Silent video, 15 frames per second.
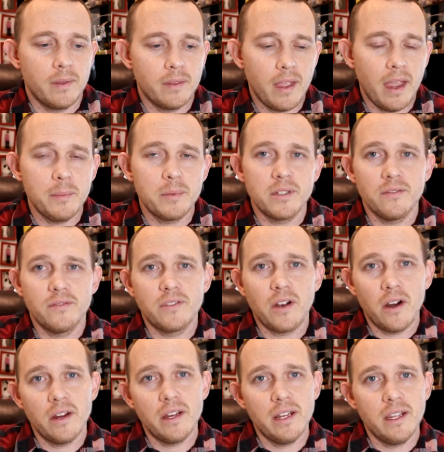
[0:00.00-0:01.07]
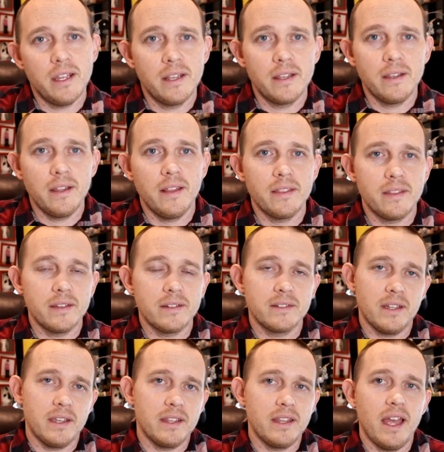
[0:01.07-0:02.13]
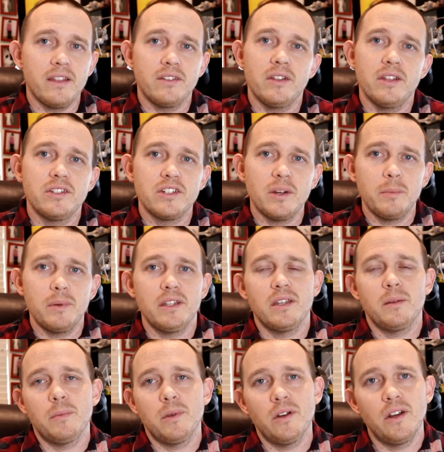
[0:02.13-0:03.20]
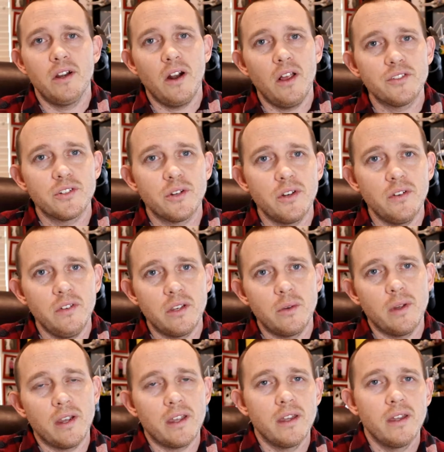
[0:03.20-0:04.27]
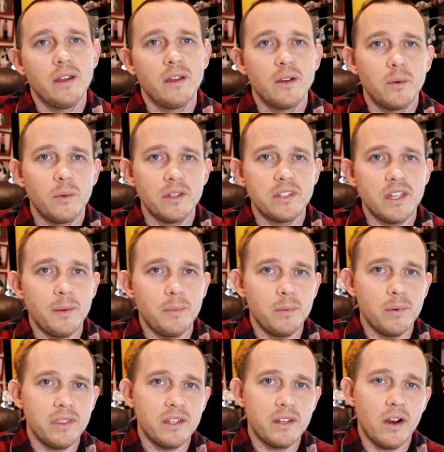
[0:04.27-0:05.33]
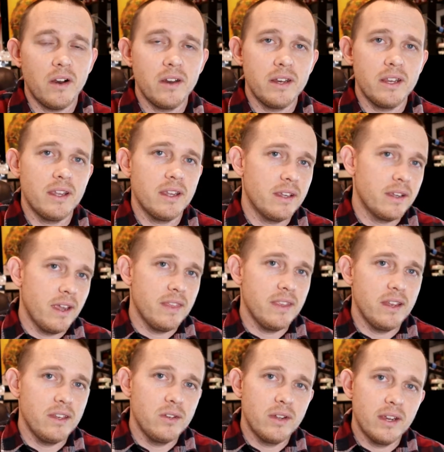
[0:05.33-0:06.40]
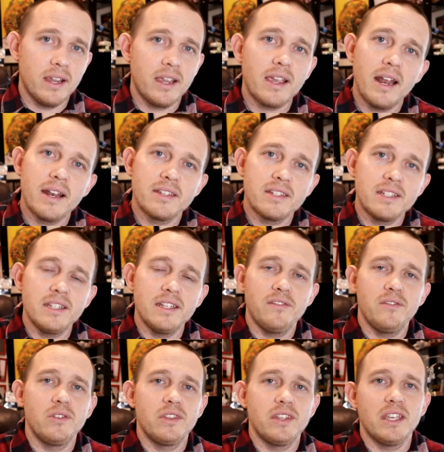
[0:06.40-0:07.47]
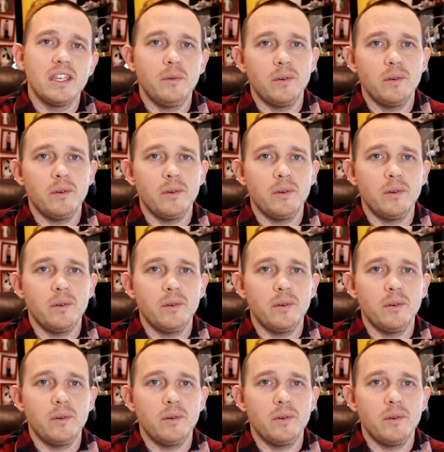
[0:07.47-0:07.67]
types of targeting and, and things like that. So let's jump into the computer here. I'll show you really quick what's up with the targeting, and then you can kind of see if you think it